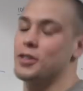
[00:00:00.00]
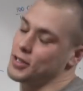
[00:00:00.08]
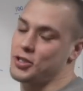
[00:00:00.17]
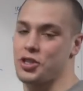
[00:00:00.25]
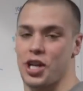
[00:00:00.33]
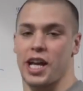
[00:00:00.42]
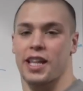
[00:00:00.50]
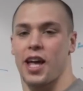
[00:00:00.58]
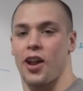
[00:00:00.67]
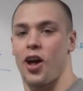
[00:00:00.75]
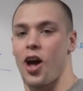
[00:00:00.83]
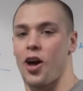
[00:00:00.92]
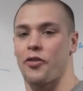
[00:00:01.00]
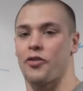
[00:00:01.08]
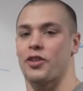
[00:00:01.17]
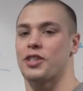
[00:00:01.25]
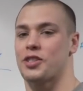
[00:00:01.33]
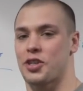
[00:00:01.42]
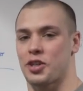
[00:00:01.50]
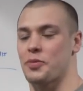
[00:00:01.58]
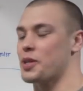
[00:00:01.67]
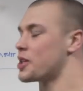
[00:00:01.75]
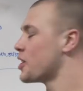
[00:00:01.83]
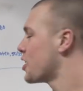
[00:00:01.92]
Let's shake that off. This is gonna
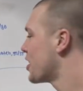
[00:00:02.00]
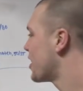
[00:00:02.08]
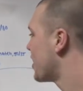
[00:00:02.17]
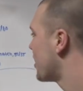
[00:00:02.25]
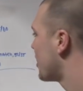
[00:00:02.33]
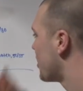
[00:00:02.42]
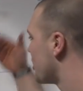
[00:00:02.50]
be good.